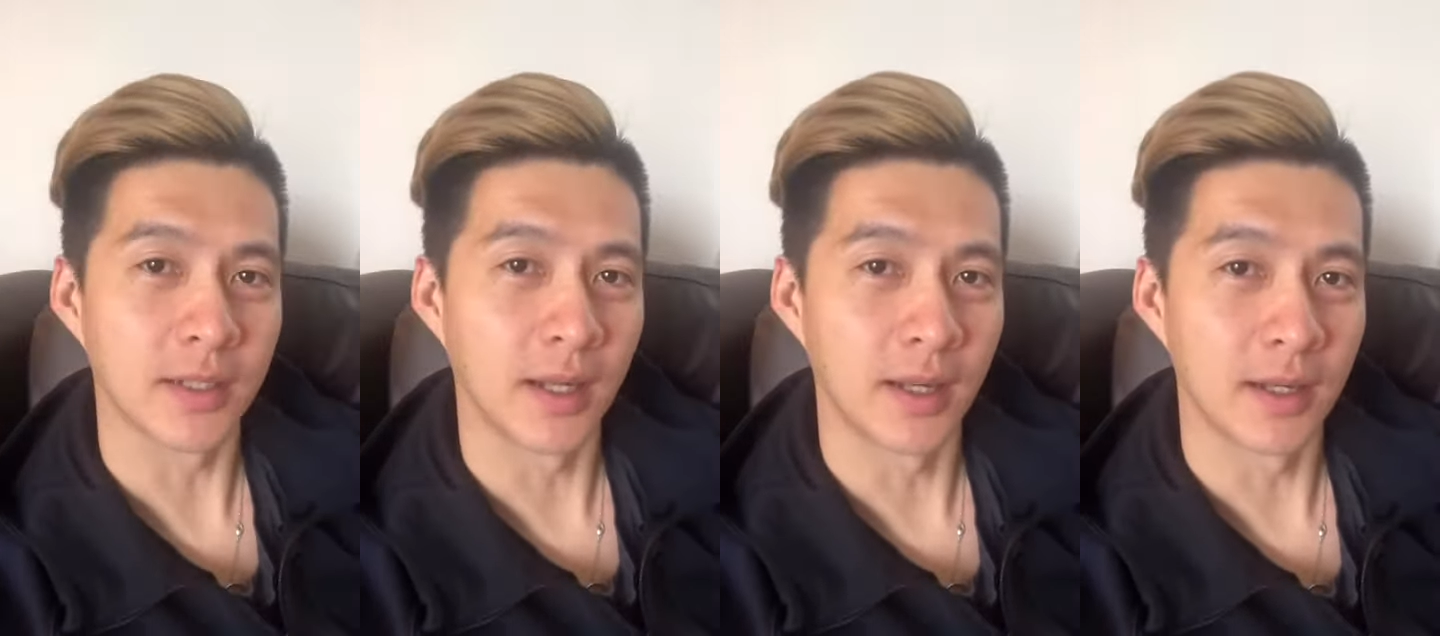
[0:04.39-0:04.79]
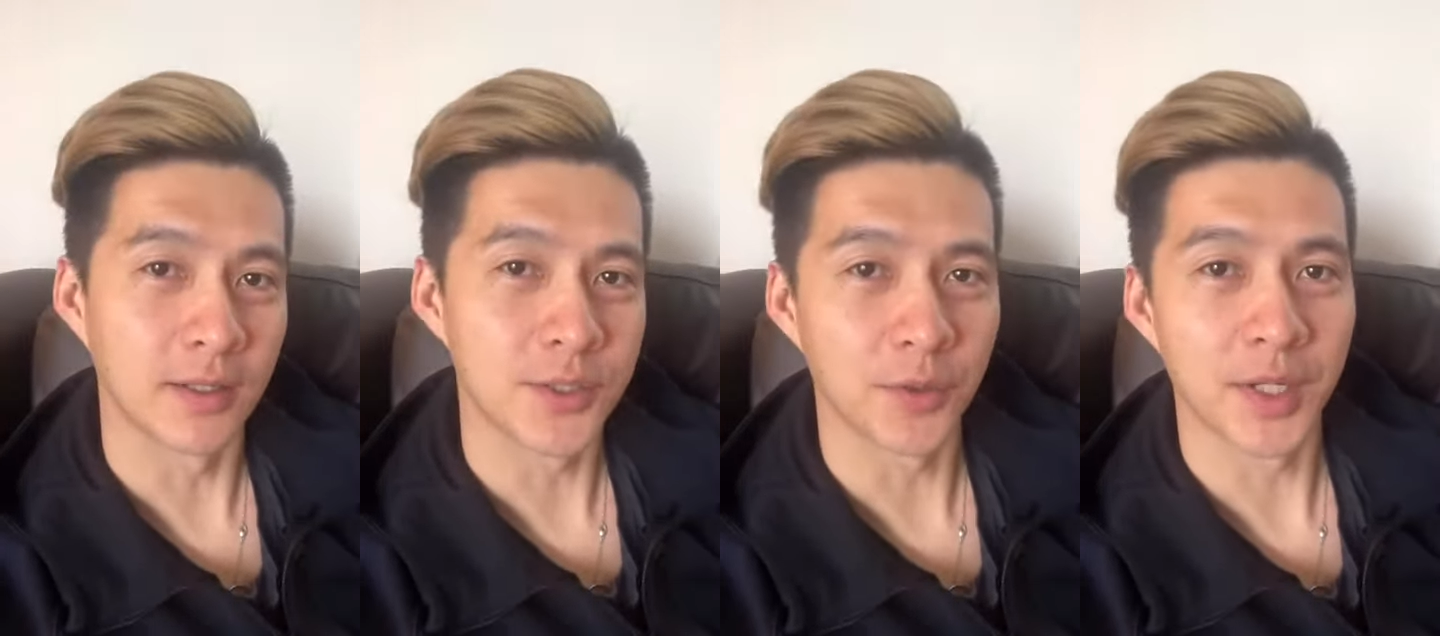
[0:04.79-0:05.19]

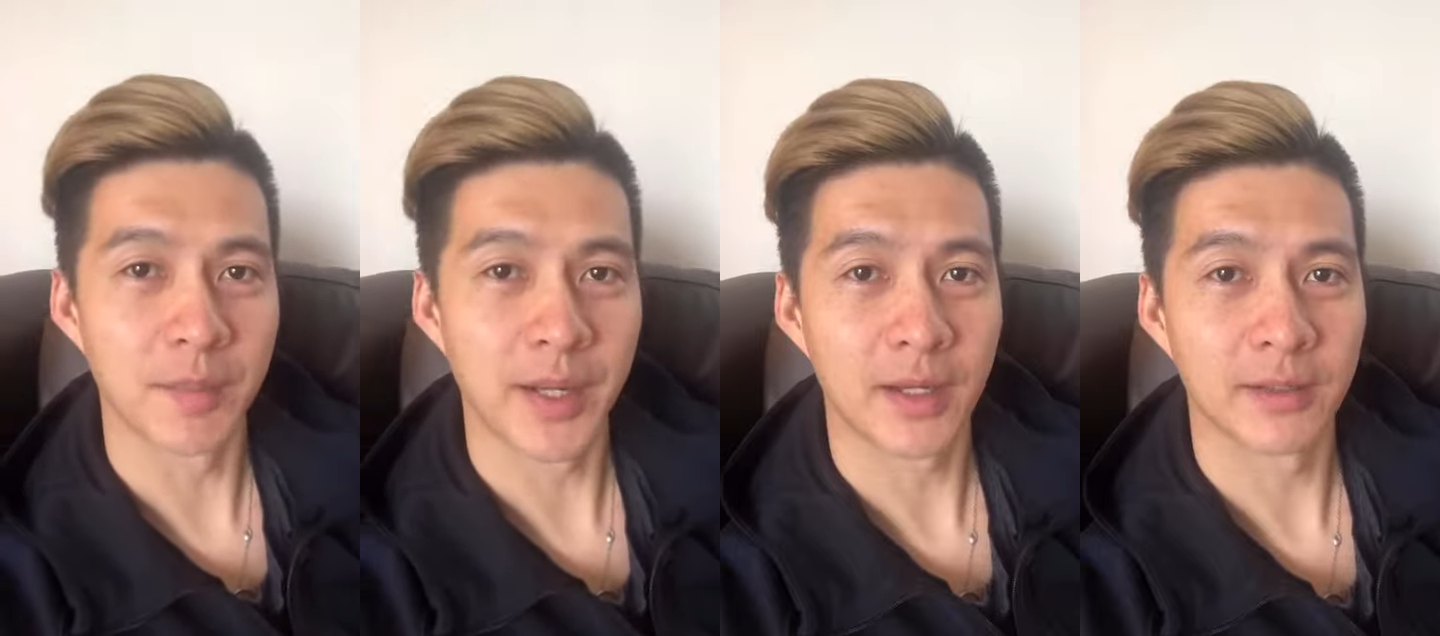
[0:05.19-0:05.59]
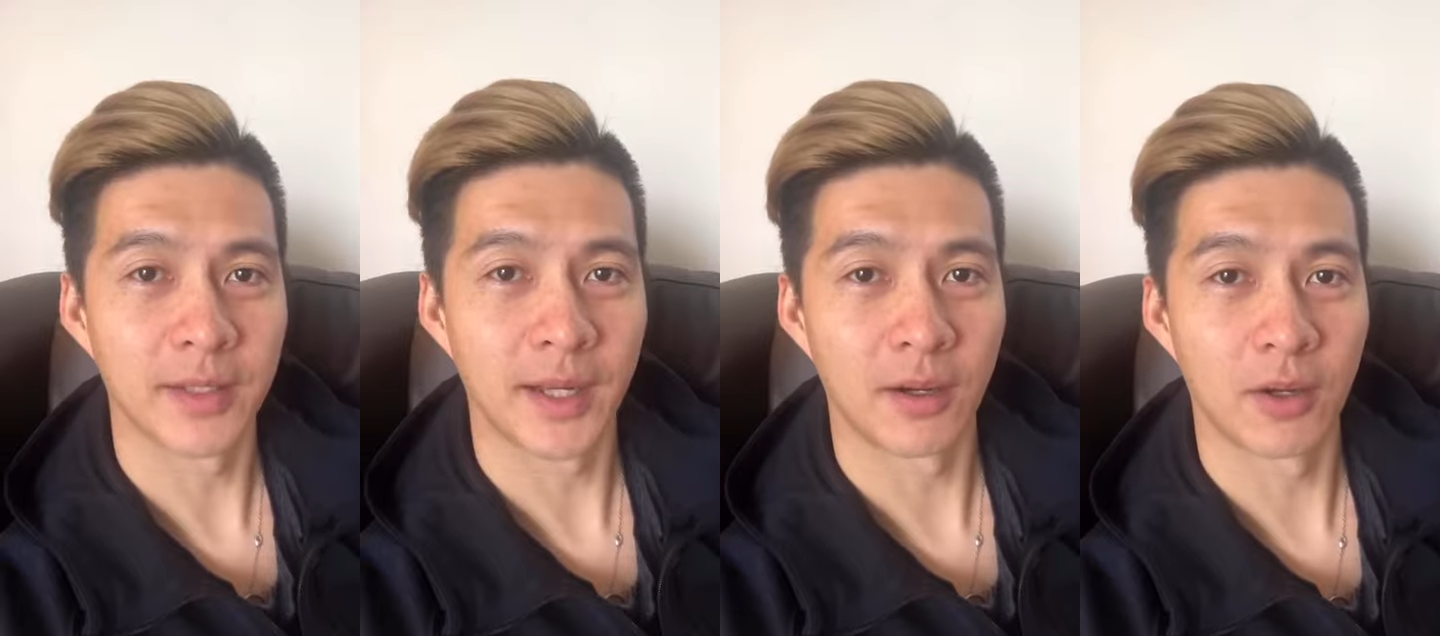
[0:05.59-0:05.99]
talking about
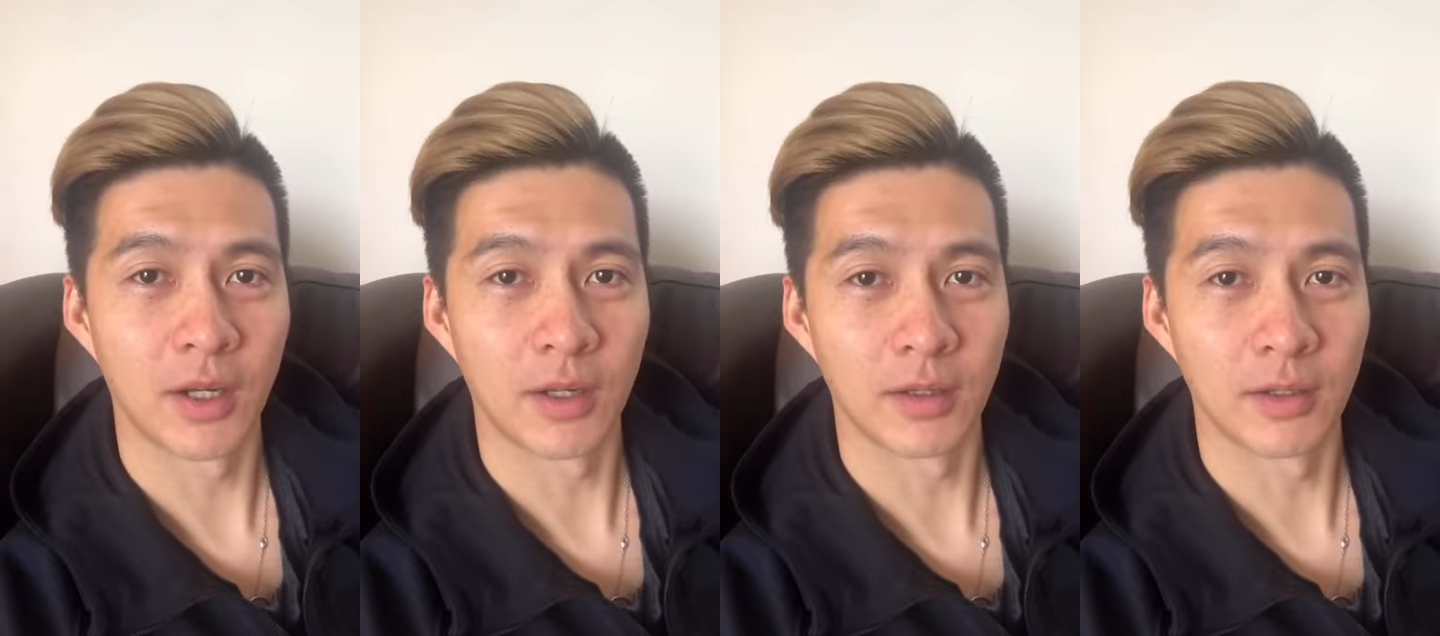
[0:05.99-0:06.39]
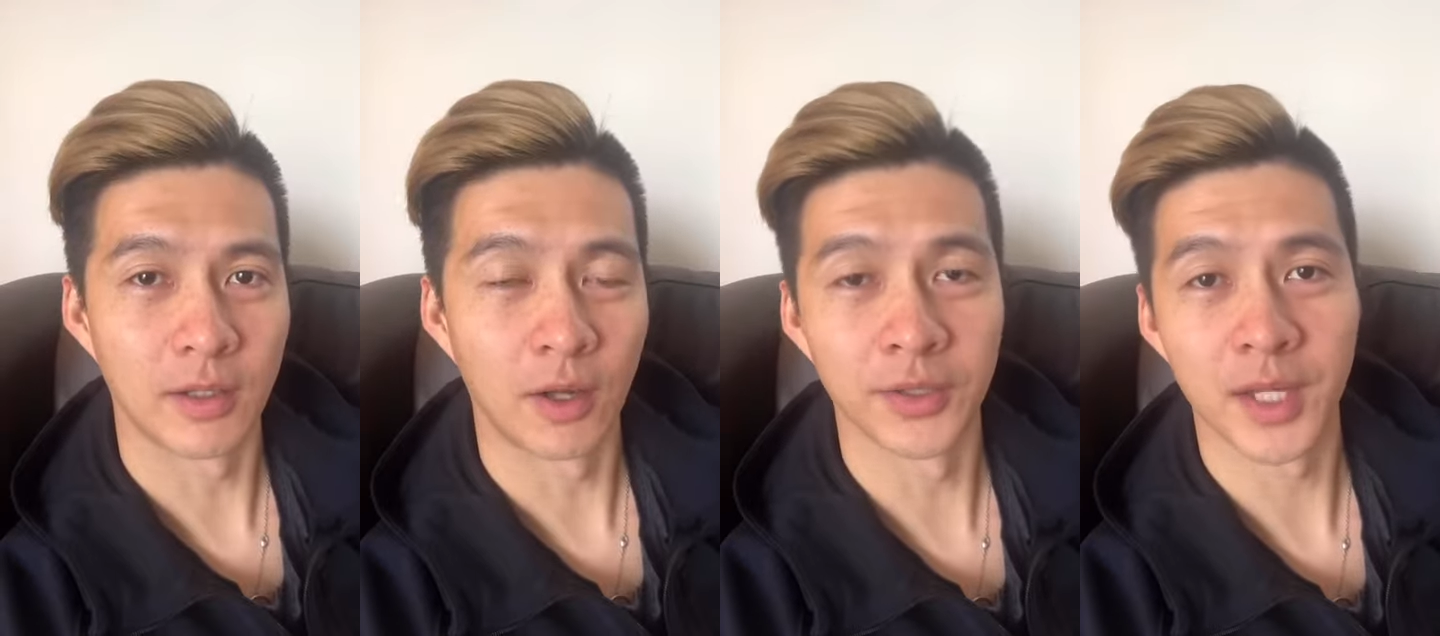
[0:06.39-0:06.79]
how
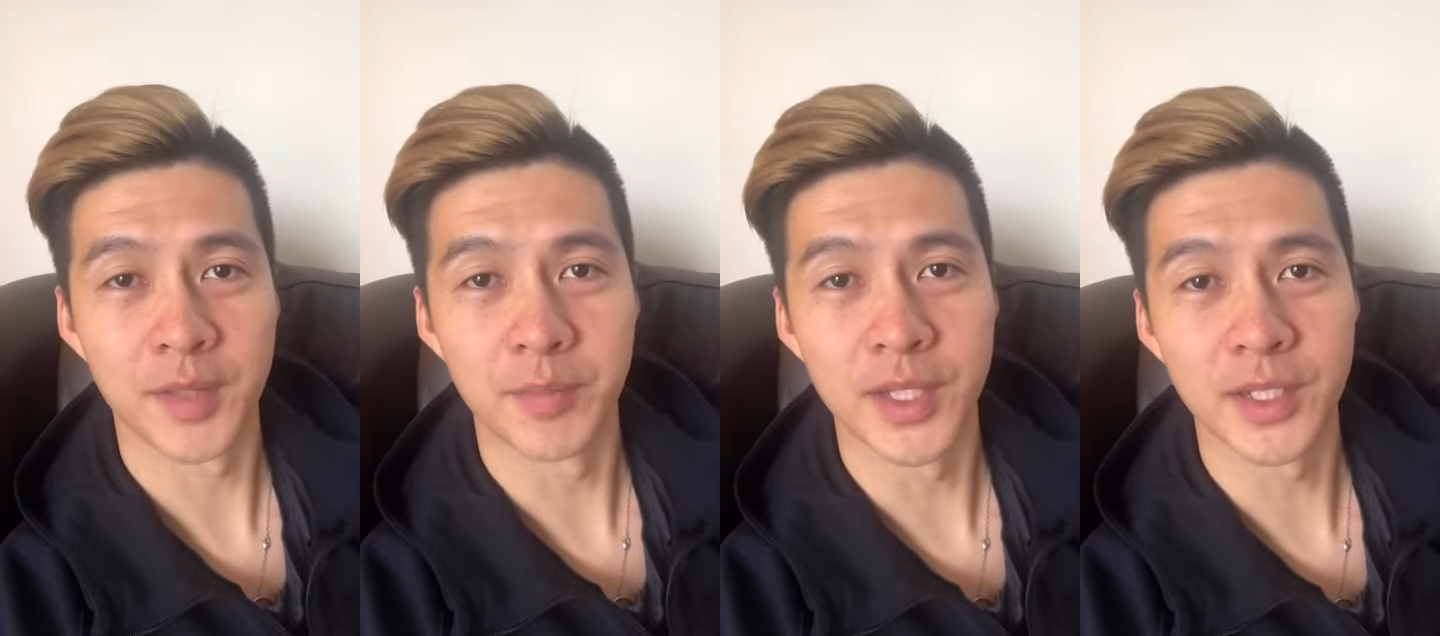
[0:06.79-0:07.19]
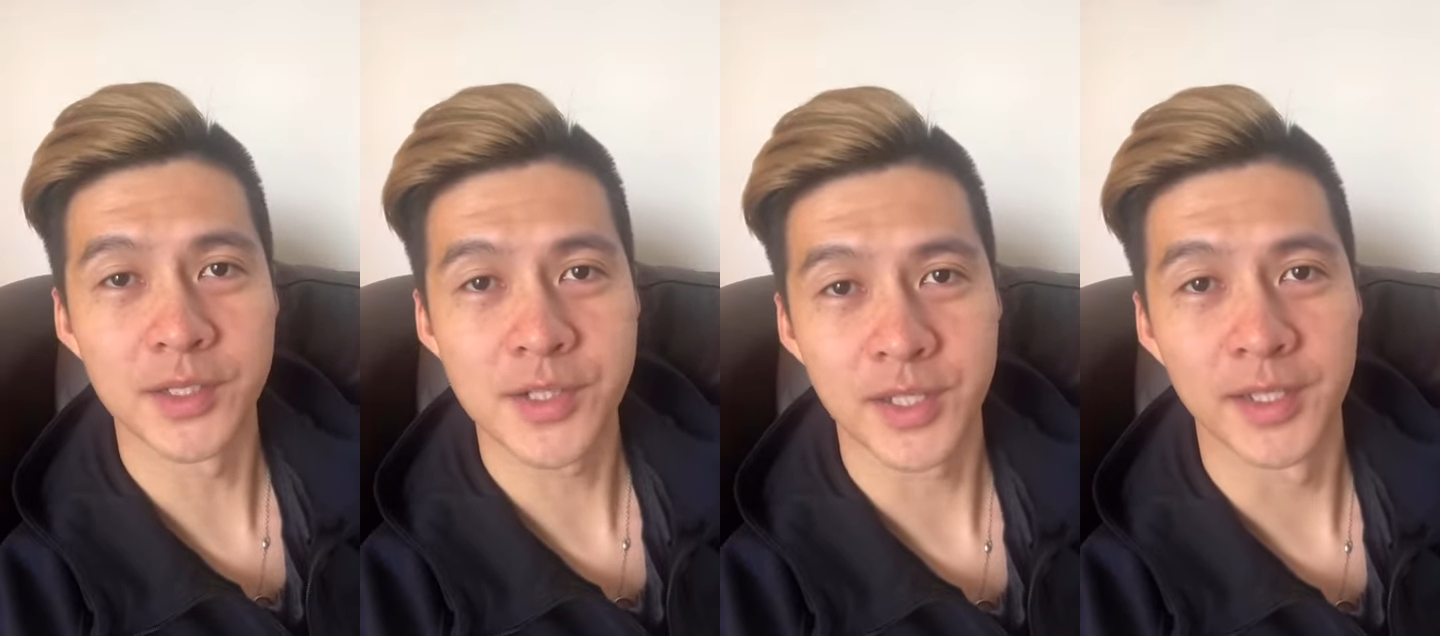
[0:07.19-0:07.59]
online
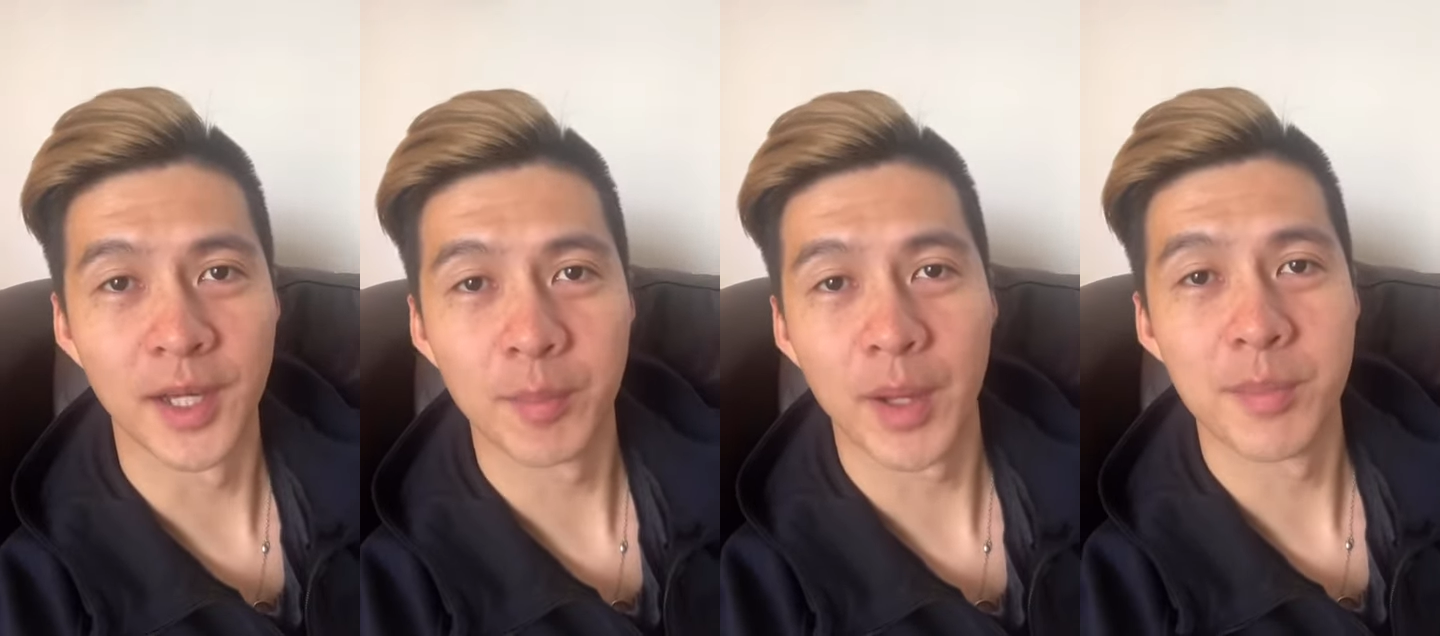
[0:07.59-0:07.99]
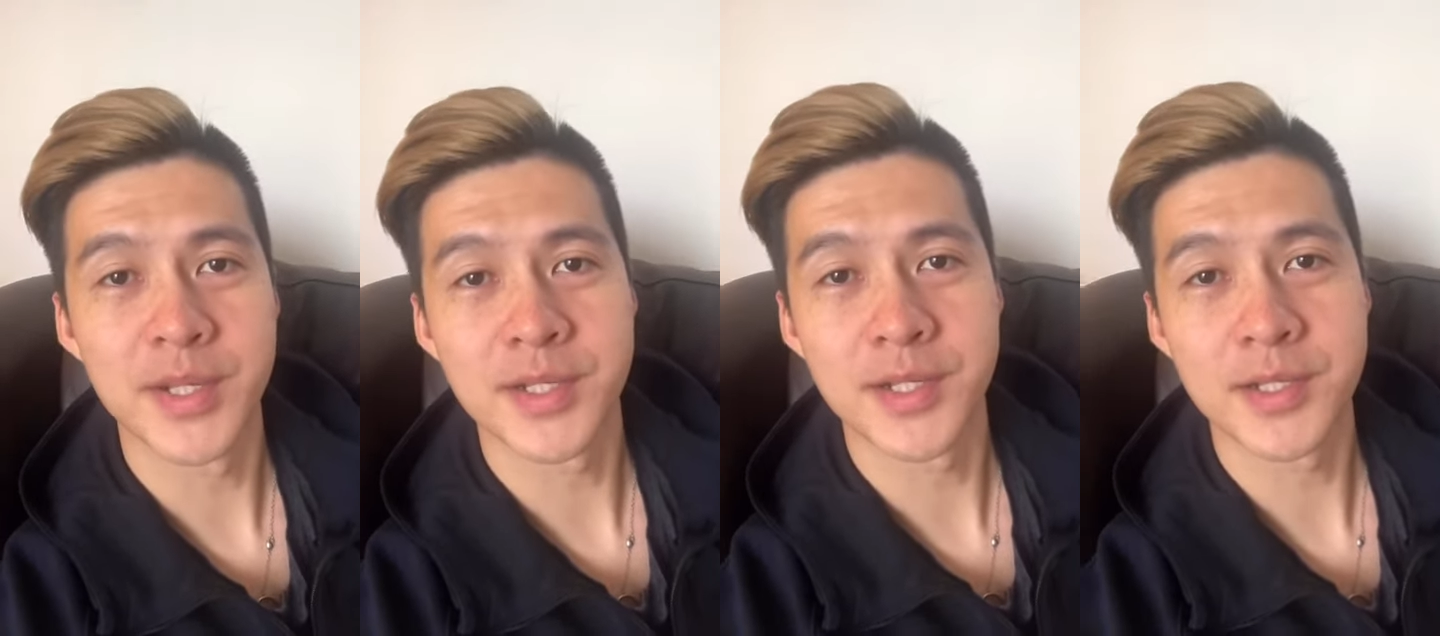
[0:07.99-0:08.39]
meetings can help our
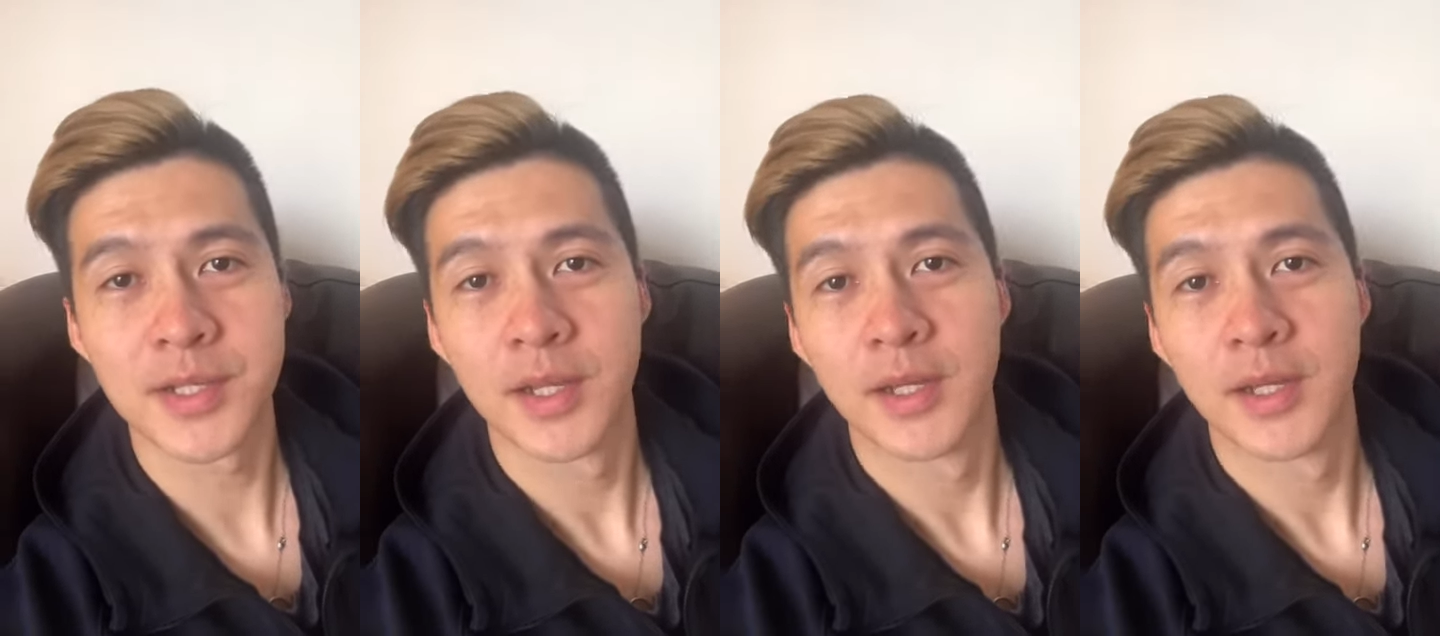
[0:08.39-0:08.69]
business.